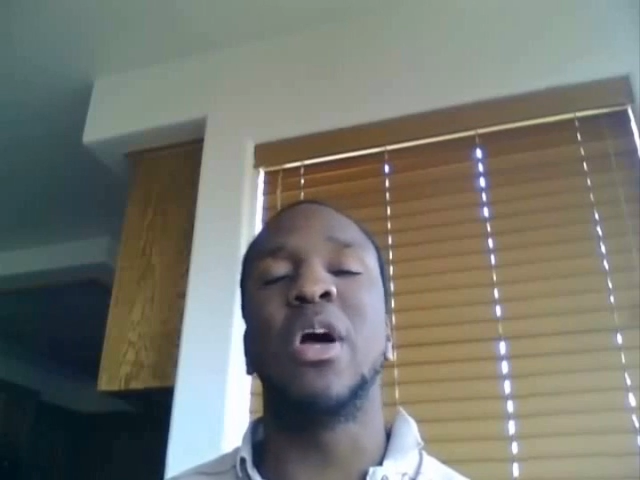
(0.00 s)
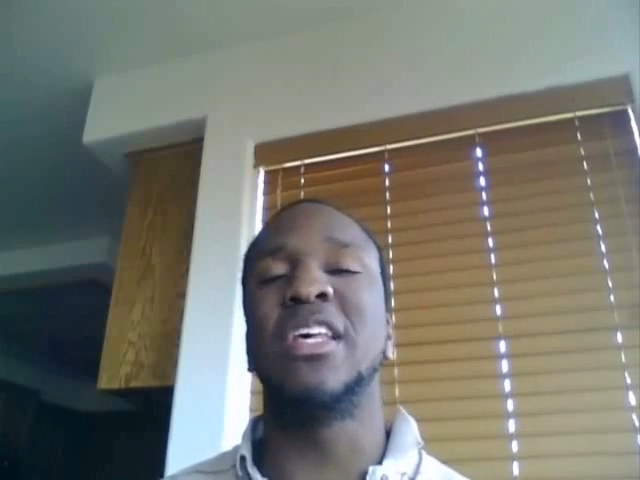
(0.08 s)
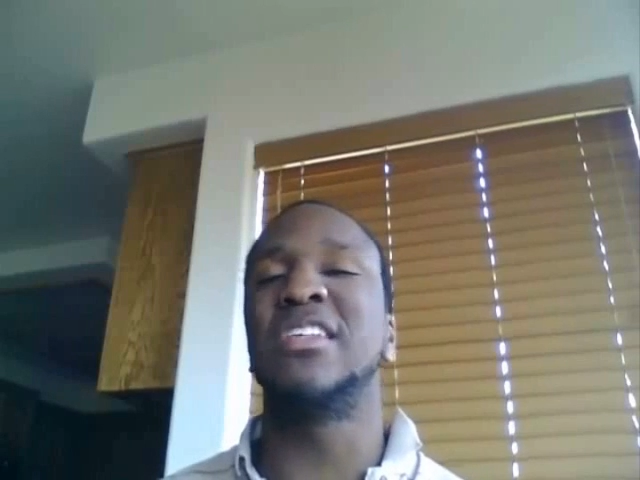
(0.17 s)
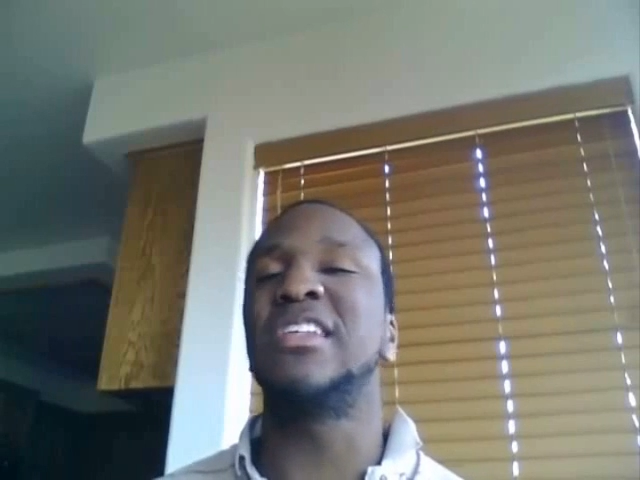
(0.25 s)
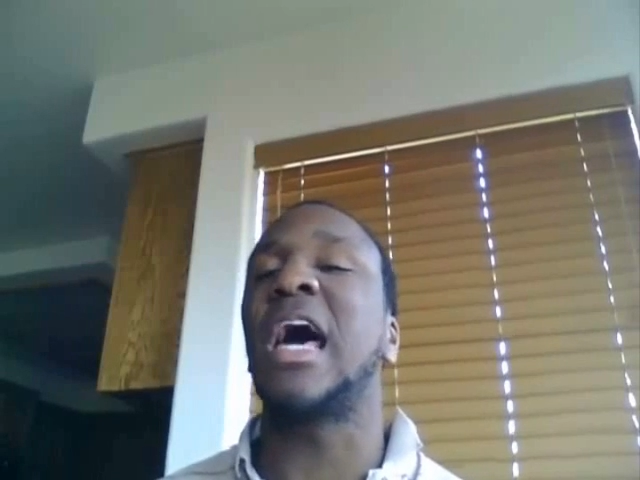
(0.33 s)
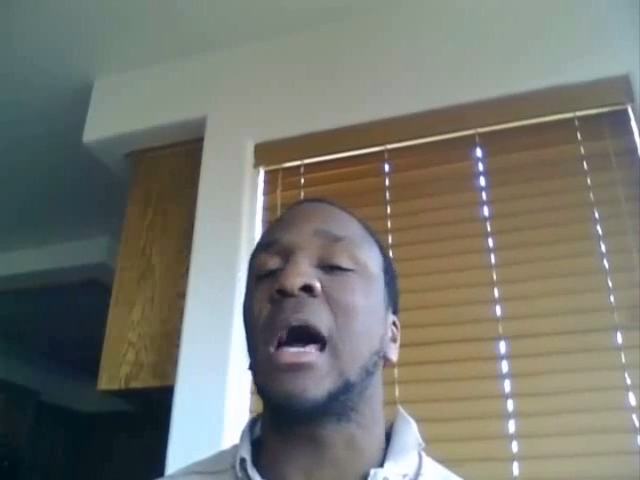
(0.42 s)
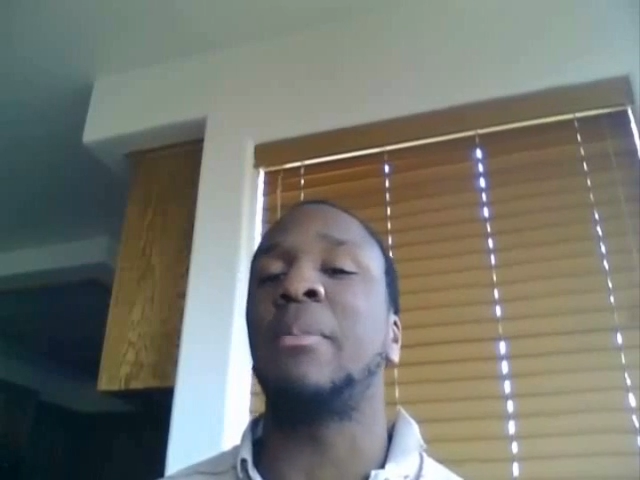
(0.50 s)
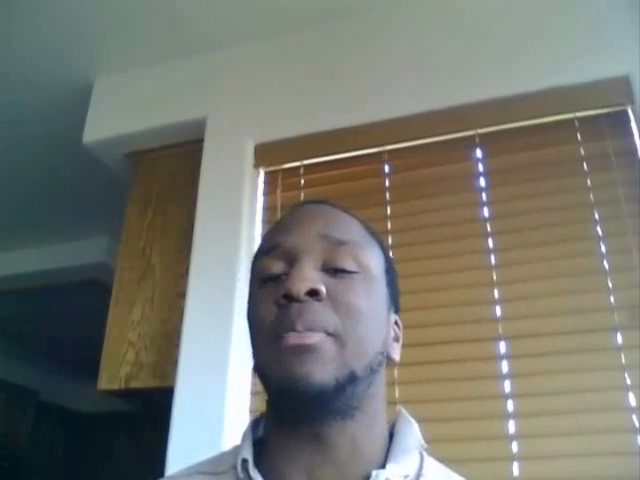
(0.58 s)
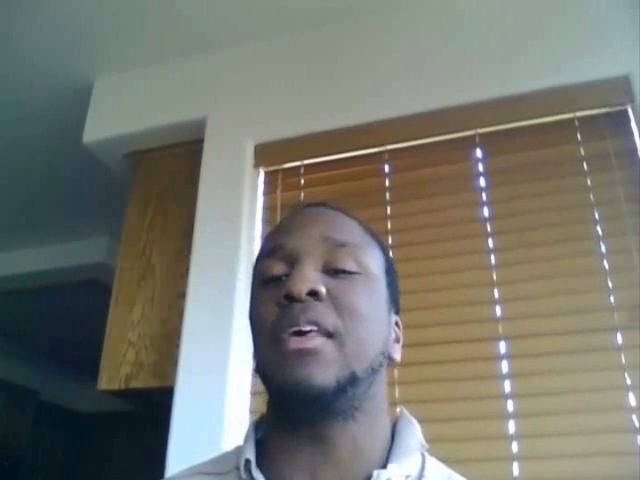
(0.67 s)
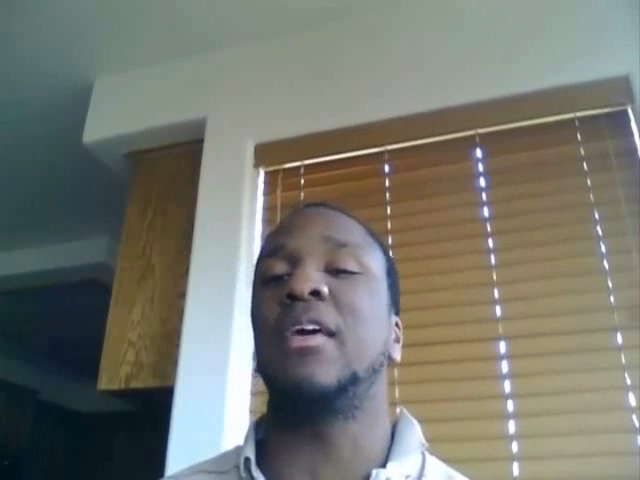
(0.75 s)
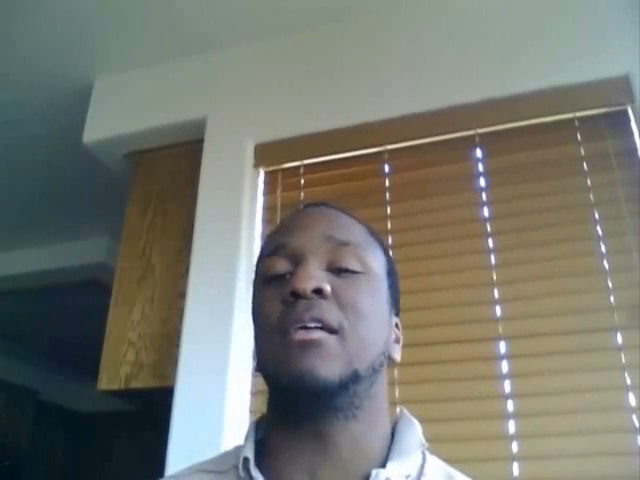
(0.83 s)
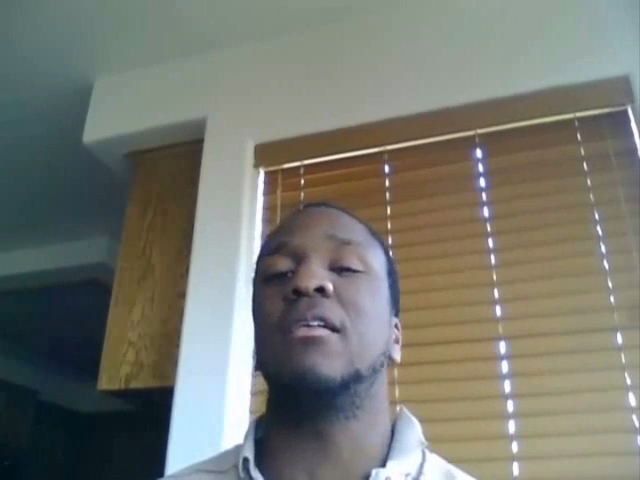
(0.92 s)
what is
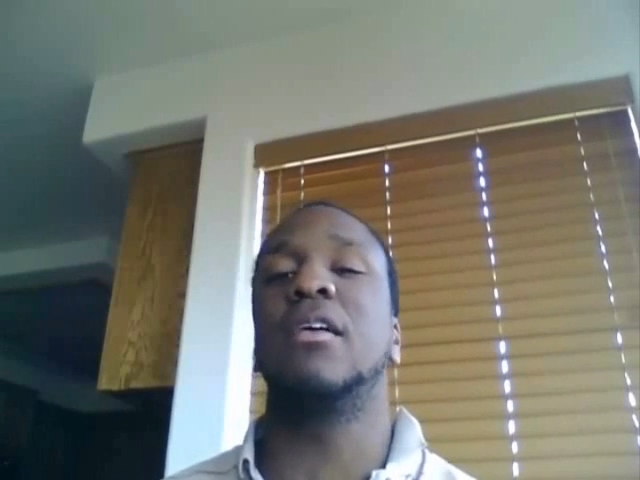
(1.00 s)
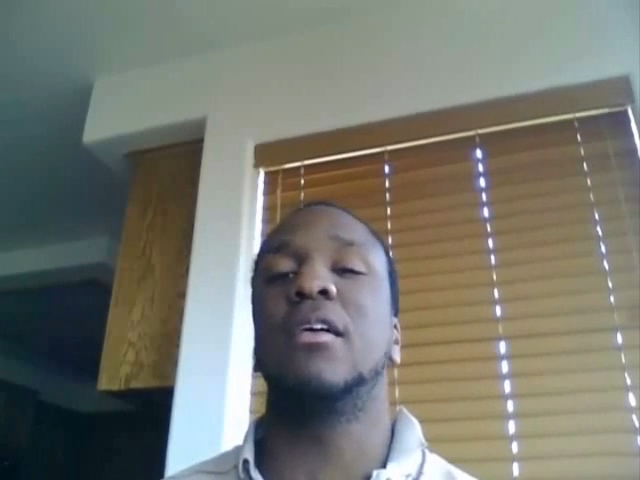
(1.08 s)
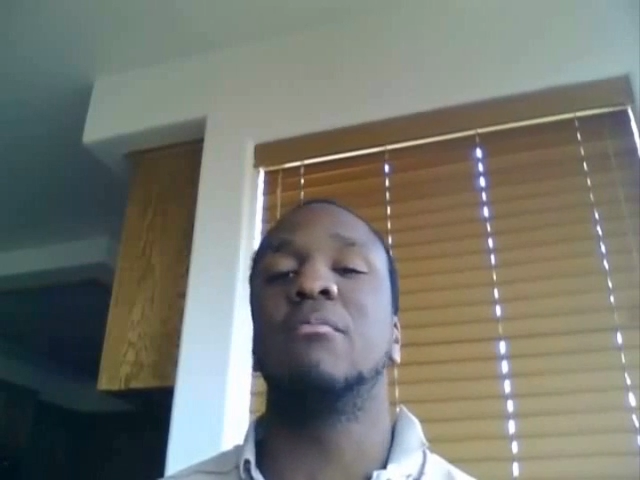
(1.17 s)
happening?